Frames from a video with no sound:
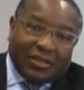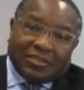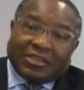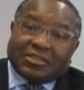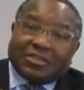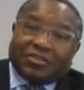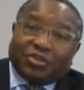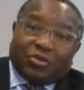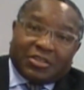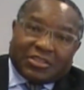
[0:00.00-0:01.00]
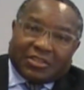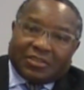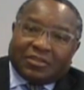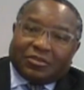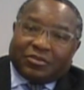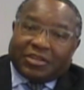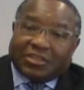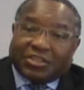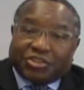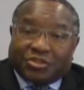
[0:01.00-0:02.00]
certain theoretical
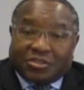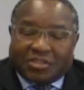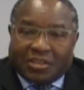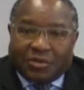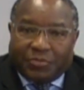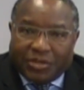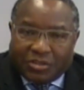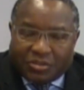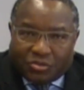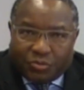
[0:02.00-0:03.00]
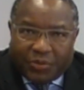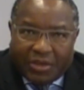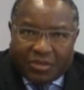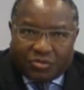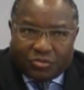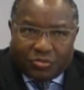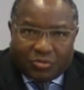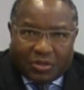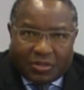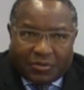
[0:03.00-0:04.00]
orientations that they bring to bear
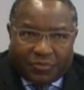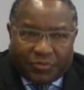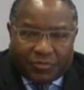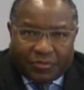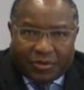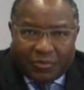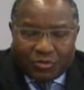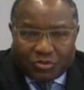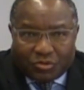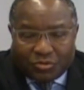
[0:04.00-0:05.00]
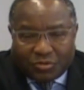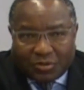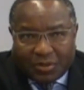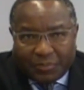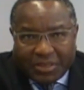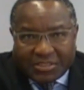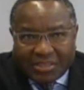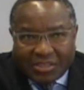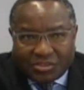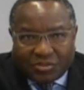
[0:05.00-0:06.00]
to be able to make
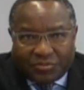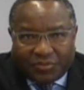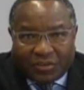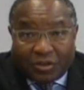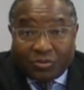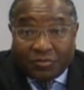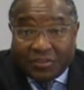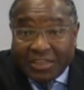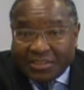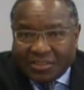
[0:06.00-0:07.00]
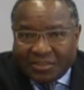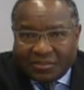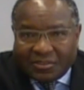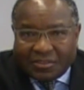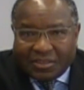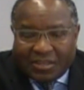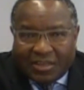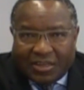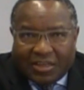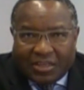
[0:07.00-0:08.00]
sense of a lot of data
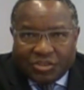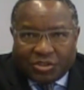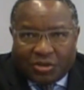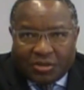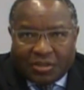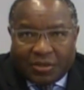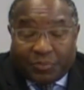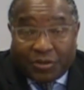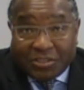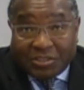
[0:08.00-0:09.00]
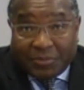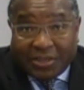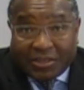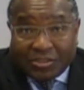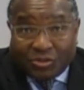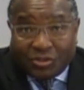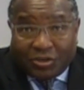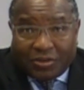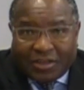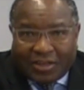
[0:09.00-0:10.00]
and so on. Policymakers, on the
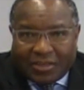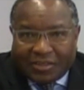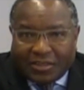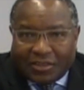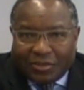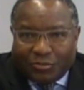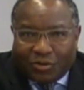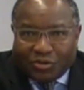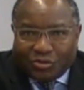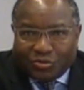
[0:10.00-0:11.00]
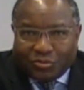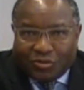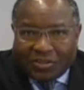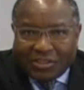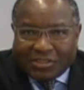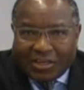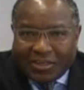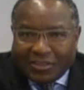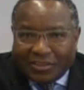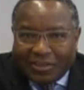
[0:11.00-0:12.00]
other hand, want to
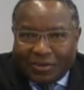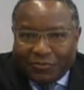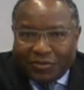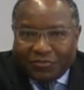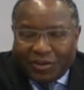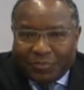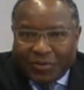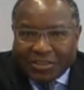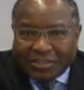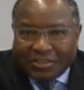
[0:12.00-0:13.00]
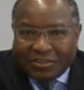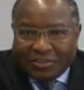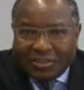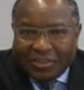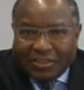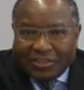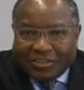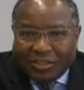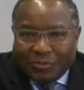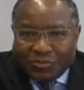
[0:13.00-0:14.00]
understand in very practical
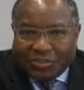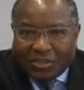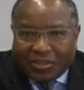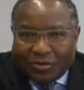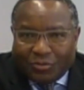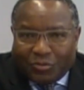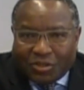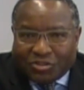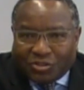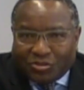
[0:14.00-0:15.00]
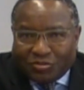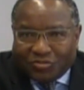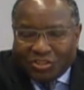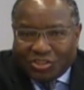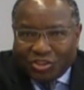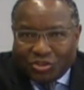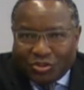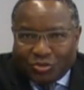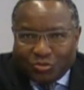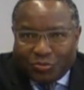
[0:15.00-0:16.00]
terms what sorts of
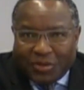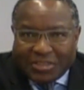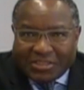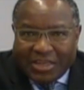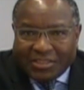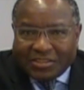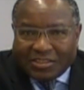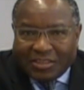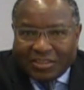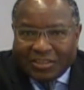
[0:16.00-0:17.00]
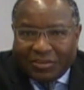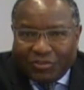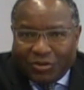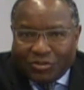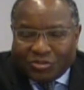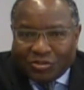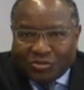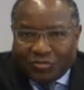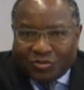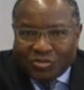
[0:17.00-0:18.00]
decisions would make sense given all sorts
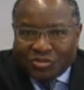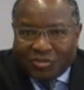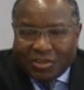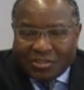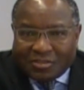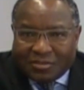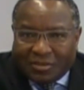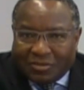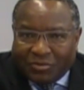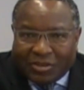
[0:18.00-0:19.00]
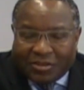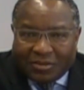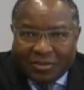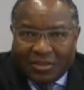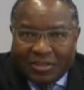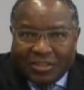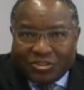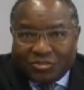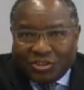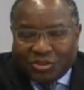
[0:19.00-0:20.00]
of constraints, whether
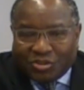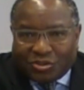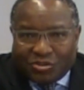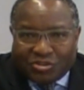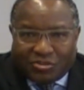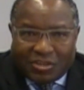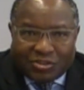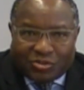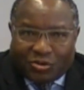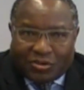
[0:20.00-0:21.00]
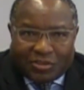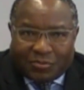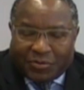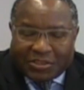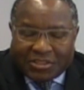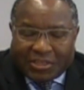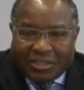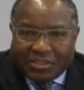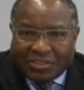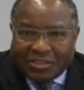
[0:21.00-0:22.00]
it's resource constraints or other
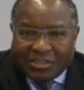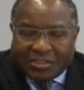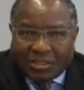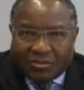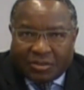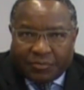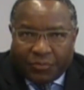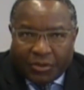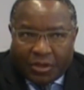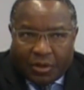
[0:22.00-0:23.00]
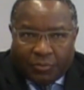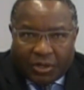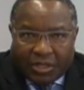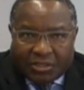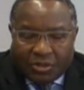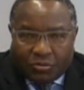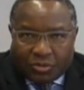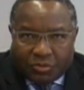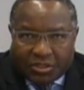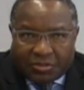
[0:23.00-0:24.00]
practicalities, etc. But I think
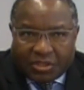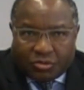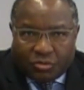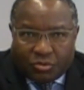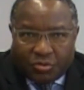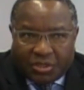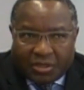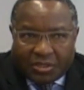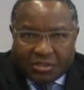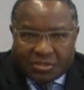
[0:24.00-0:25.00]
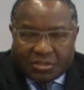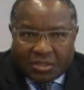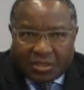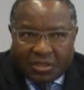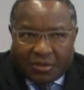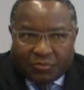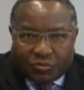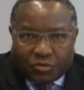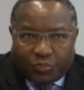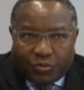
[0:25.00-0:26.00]
what we're trying to do here is
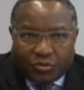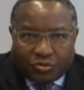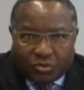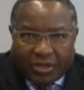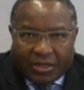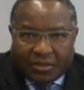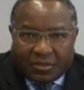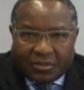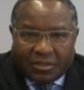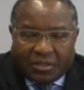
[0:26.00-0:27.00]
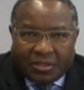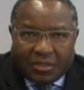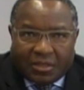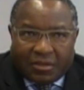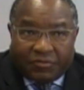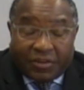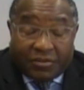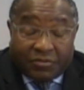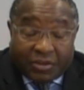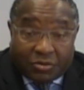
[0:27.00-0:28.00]
to pull together in a
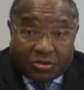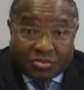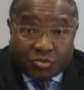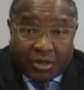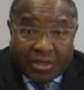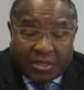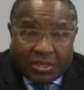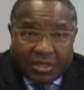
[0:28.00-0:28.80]
very rigorous way